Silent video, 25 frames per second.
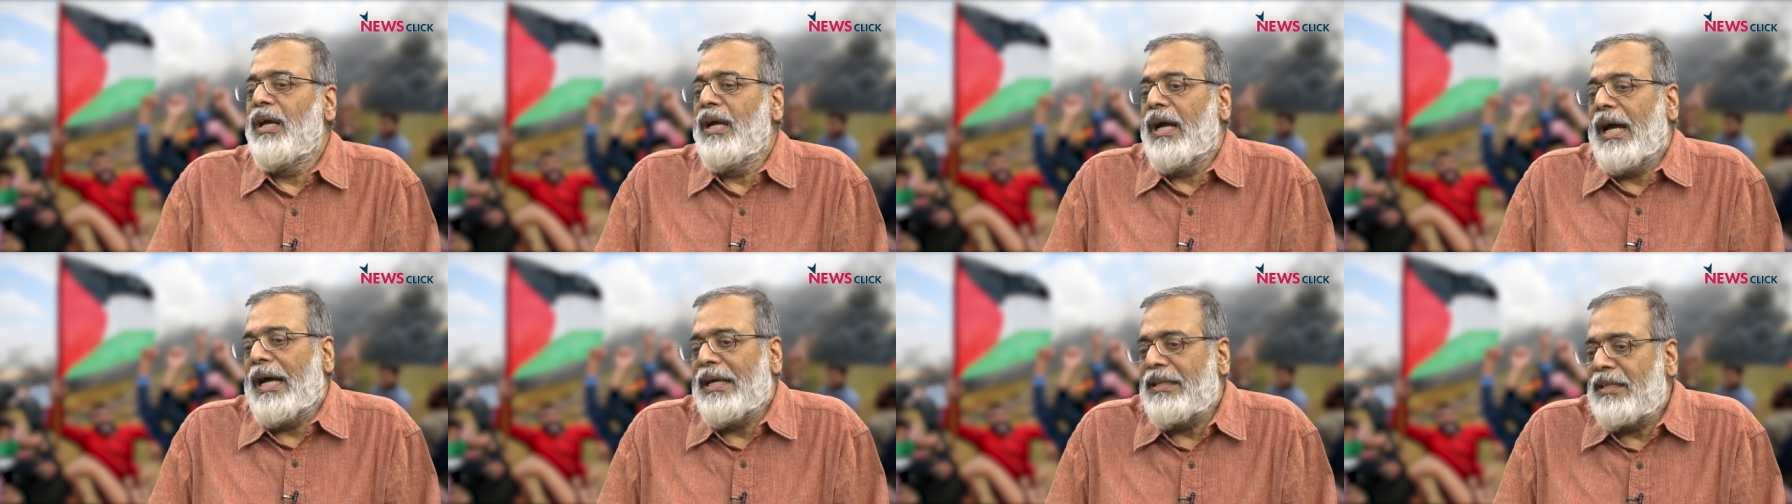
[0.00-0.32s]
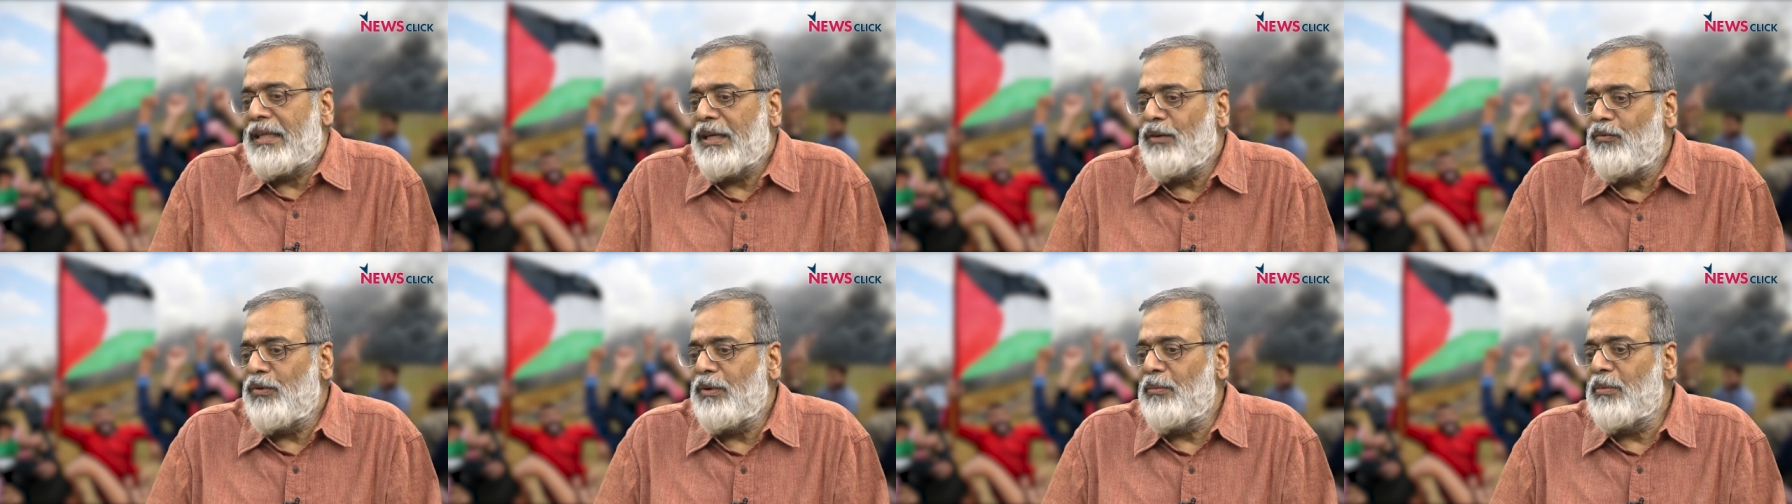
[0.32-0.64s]
I
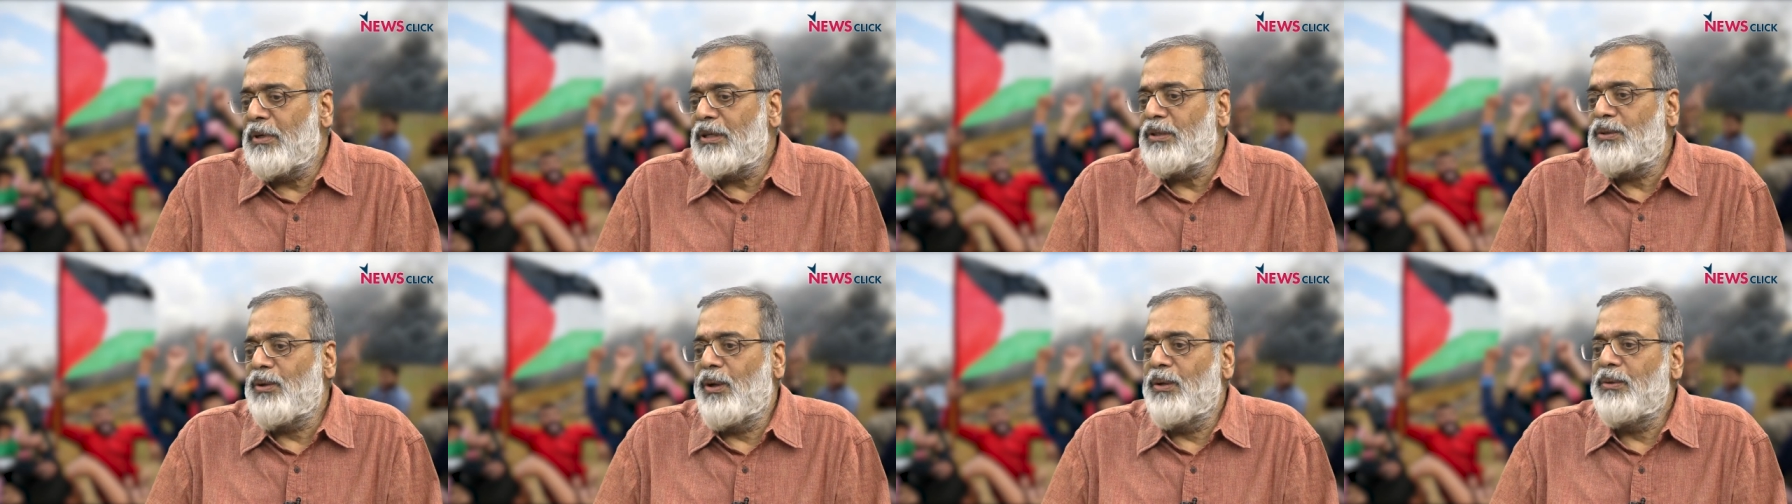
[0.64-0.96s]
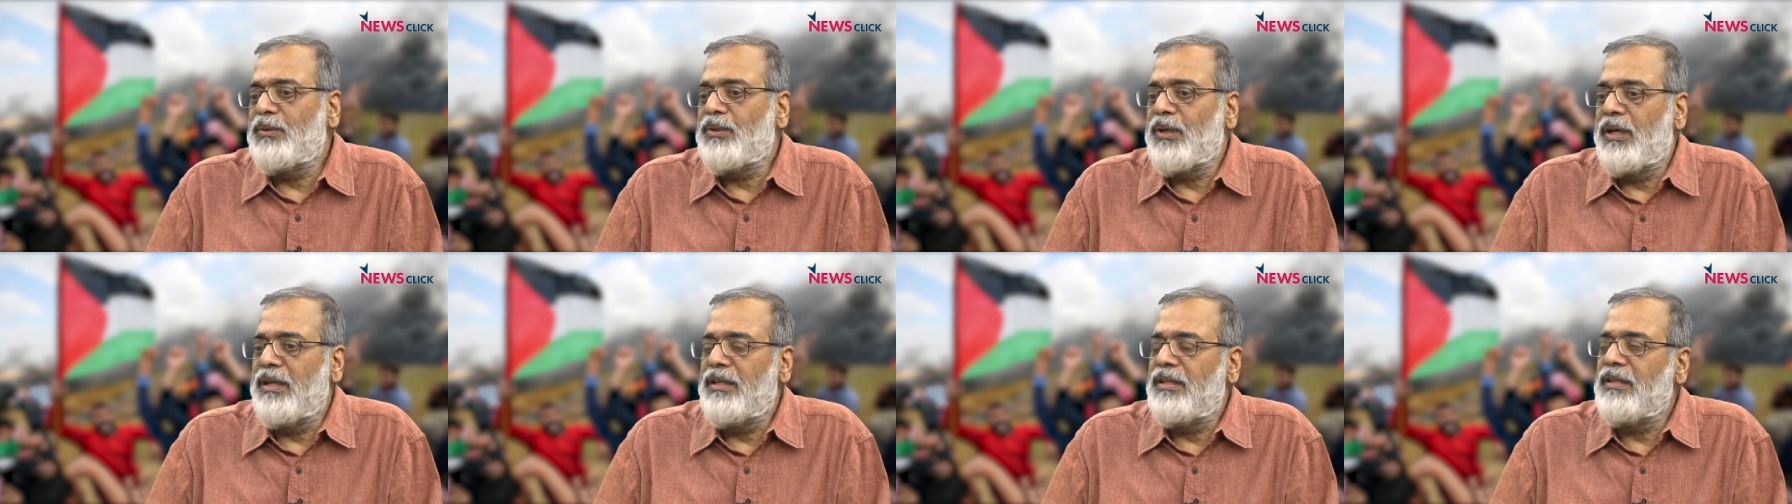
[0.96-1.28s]
think we must
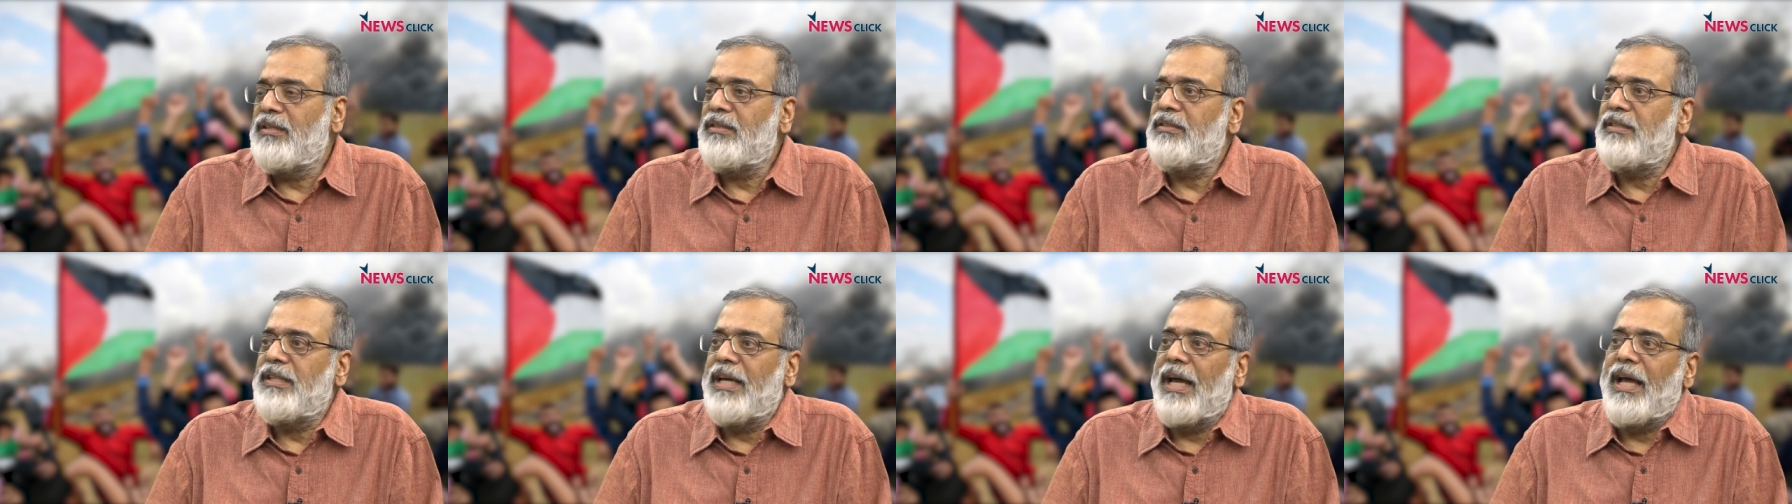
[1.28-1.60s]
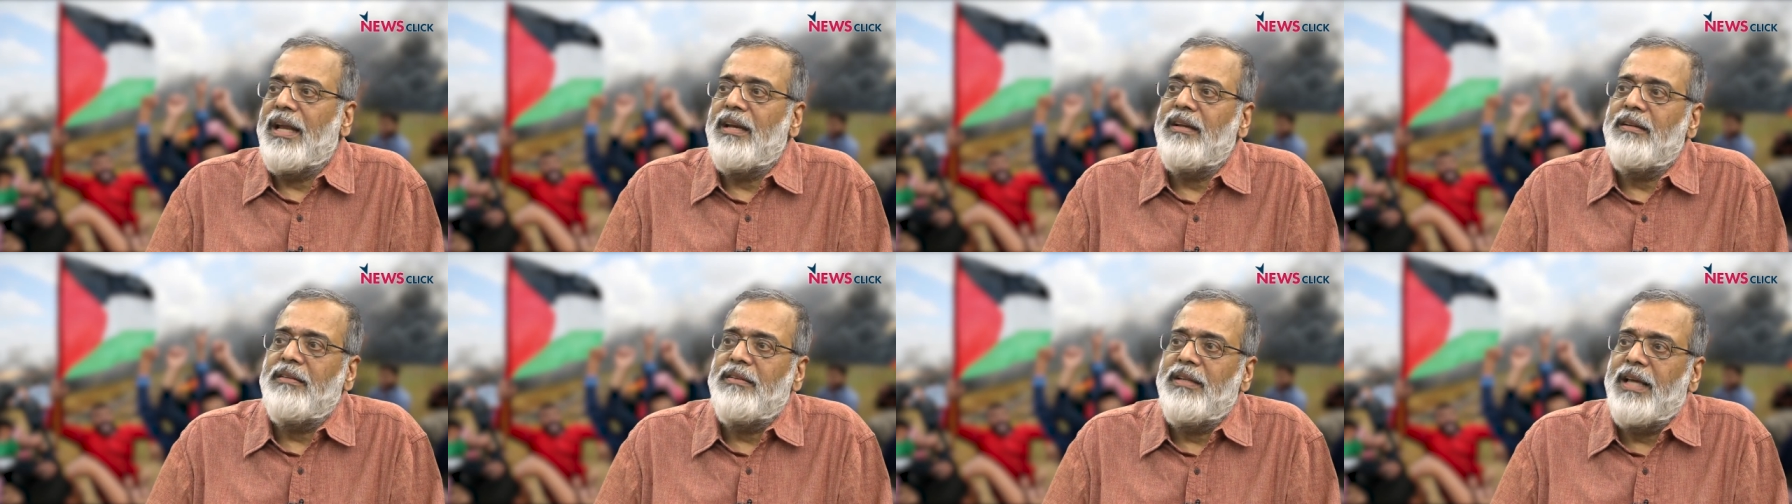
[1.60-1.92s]
also
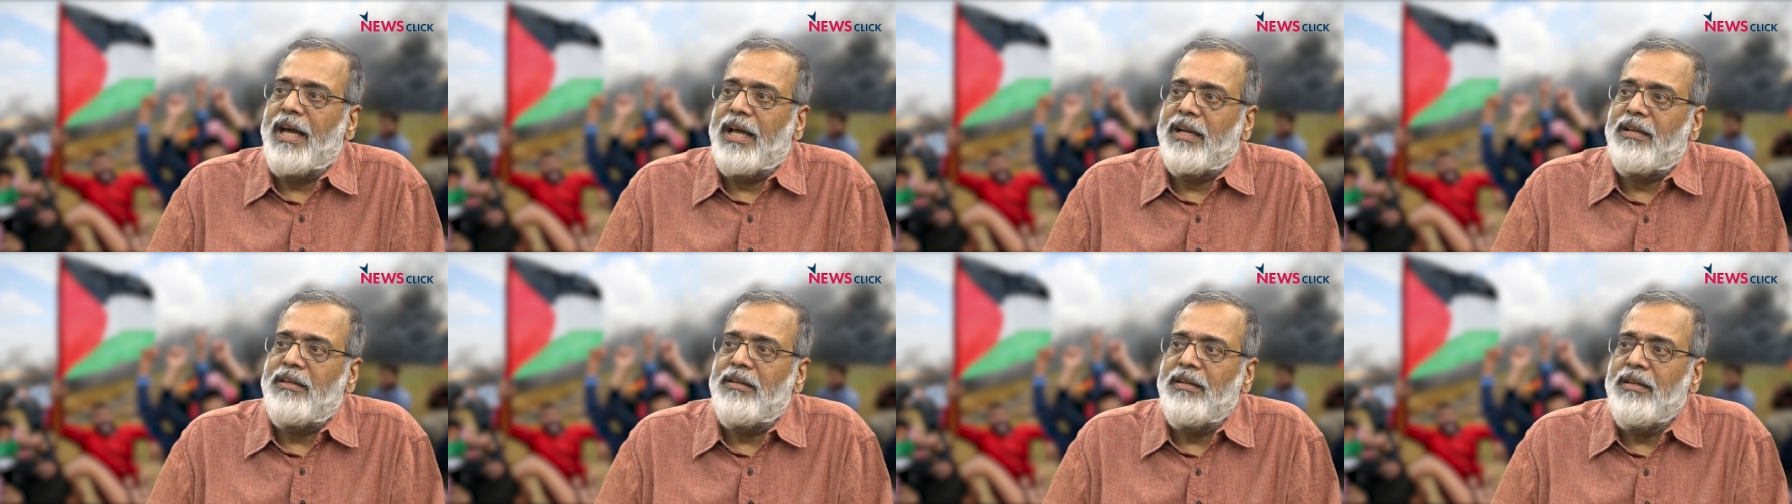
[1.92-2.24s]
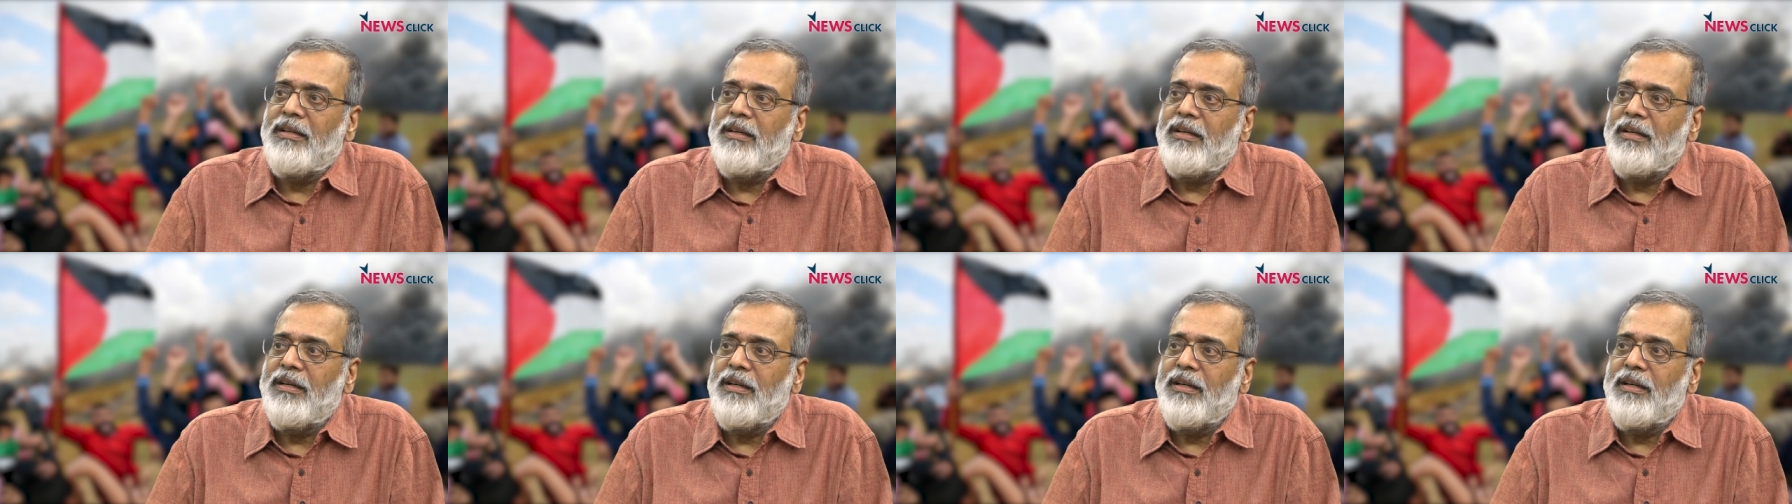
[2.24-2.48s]
understand that